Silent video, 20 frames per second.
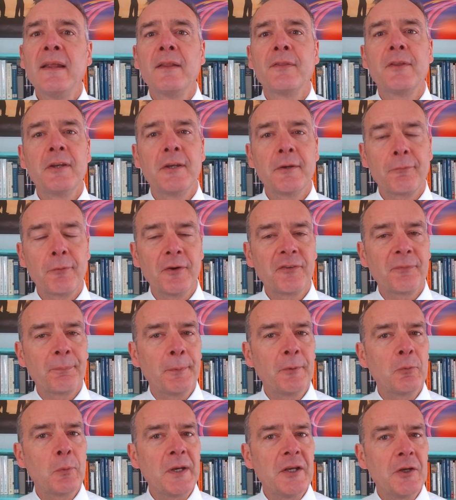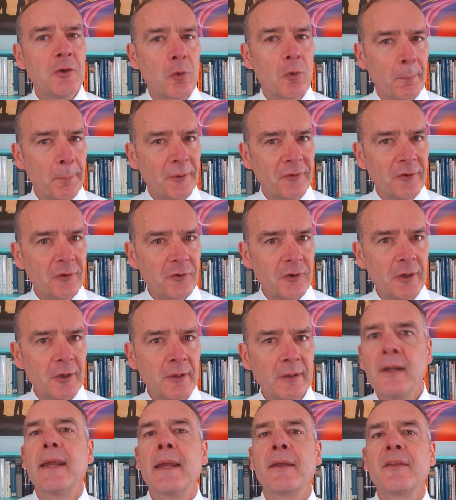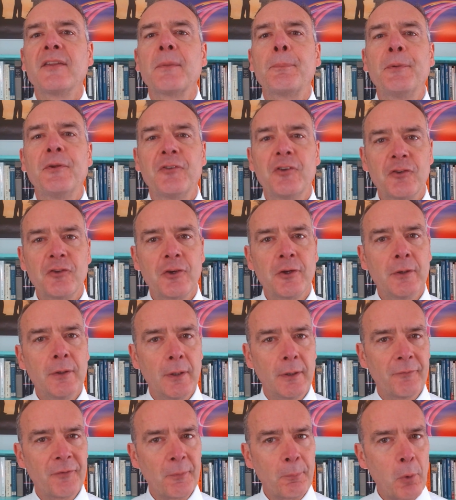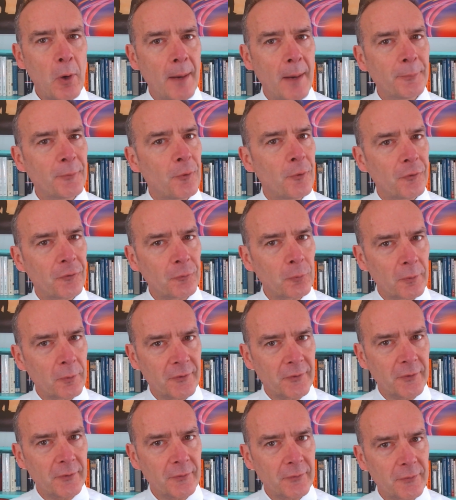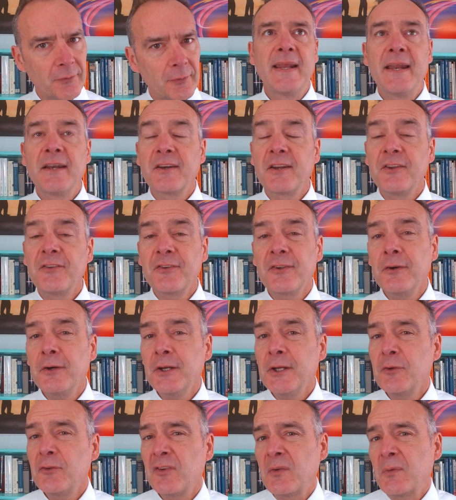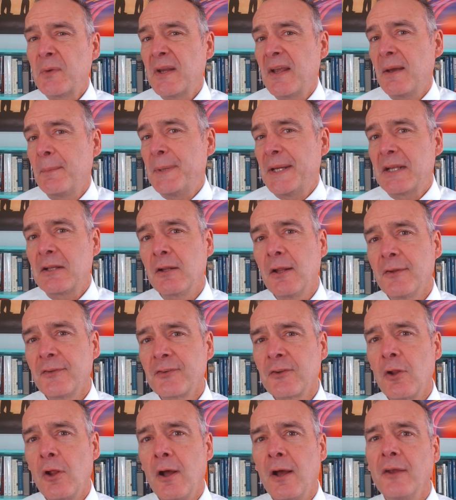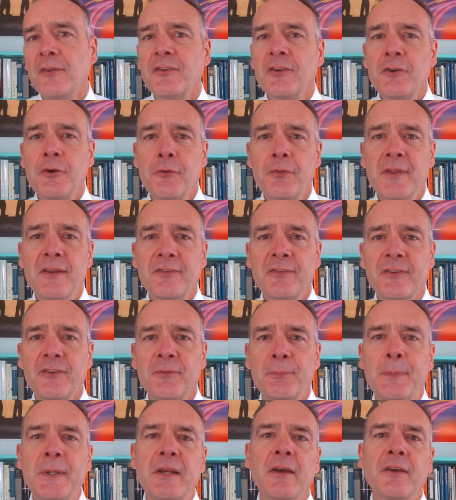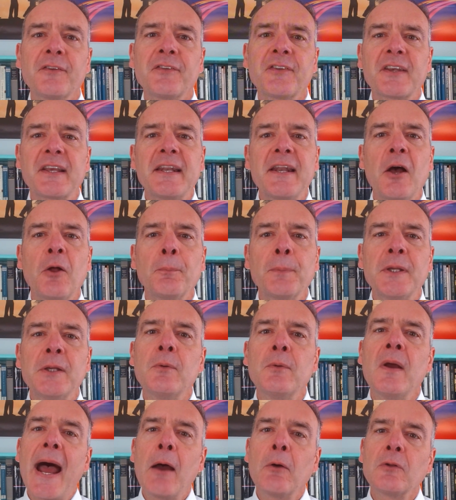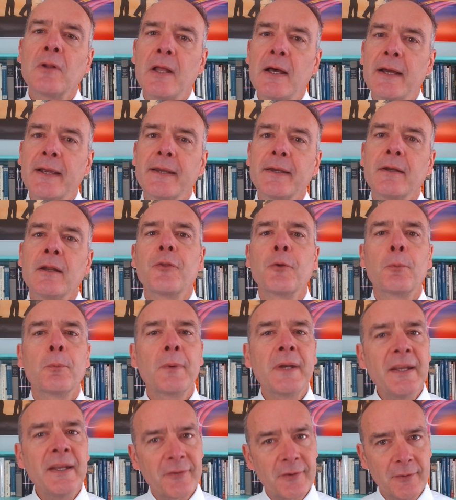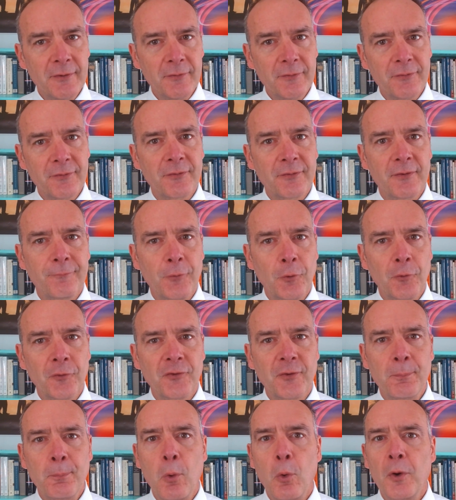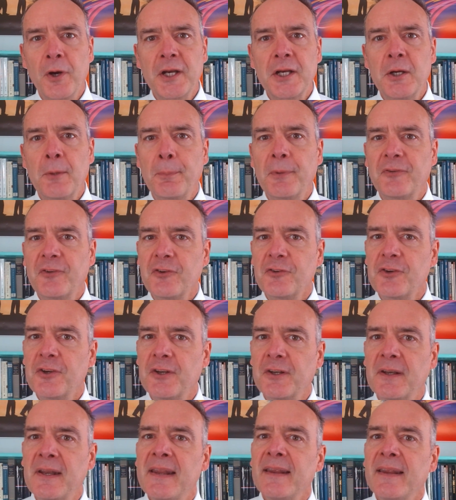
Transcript: the difference between your position and the position of the prompt or the sources. And consider using a because clause in your thesis because it can help you outline the reasons for supporting your position